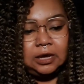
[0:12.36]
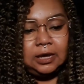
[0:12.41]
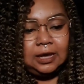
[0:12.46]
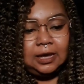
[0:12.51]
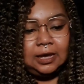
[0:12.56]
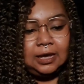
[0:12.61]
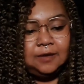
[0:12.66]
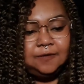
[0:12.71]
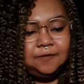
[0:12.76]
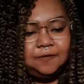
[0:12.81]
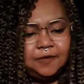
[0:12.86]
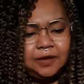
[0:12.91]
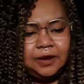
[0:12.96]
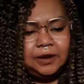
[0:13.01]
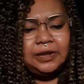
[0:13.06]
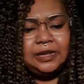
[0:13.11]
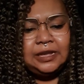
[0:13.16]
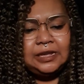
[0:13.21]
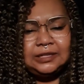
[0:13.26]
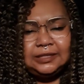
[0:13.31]
a
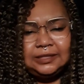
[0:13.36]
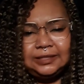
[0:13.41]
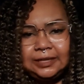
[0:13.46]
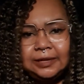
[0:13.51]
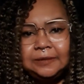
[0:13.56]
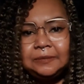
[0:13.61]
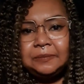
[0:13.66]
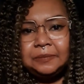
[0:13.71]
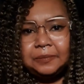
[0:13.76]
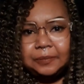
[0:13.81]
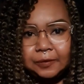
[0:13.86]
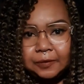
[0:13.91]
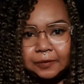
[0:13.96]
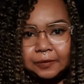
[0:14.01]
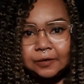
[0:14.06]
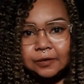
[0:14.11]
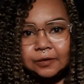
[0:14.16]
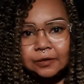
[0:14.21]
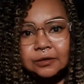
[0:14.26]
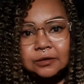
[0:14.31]
very
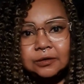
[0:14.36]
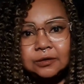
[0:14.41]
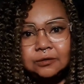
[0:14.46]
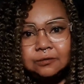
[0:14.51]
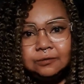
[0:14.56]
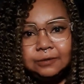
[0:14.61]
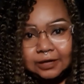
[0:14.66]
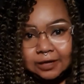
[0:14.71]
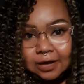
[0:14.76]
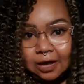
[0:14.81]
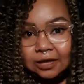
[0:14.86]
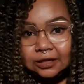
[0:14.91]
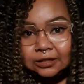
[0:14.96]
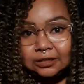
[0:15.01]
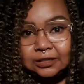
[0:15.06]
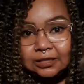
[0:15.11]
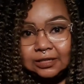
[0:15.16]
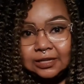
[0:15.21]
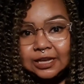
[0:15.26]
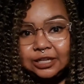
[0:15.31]
simple
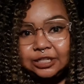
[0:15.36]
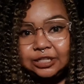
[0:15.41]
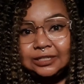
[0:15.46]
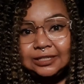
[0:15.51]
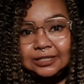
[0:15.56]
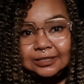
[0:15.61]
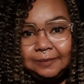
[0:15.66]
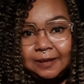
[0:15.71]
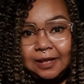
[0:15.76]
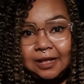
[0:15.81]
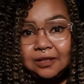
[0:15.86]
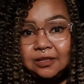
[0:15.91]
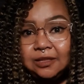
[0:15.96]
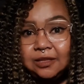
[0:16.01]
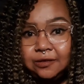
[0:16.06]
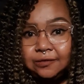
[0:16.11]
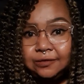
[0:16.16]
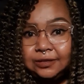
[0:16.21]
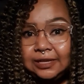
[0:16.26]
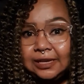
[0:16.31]
reconciliation spell
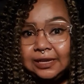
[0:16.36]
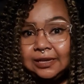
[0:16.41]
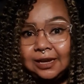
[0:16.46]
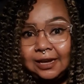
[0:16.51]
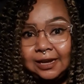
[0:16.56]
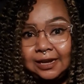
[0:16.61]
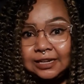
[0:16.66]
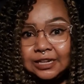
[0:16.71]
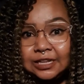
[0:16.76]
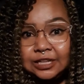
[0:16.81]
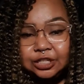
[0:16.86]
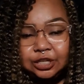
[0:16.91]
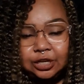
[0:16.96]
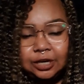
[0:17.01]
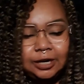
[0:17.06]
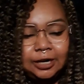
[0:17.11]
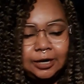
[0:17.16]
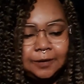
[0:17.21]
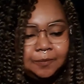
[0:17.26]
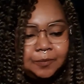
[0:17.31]
using honey jar.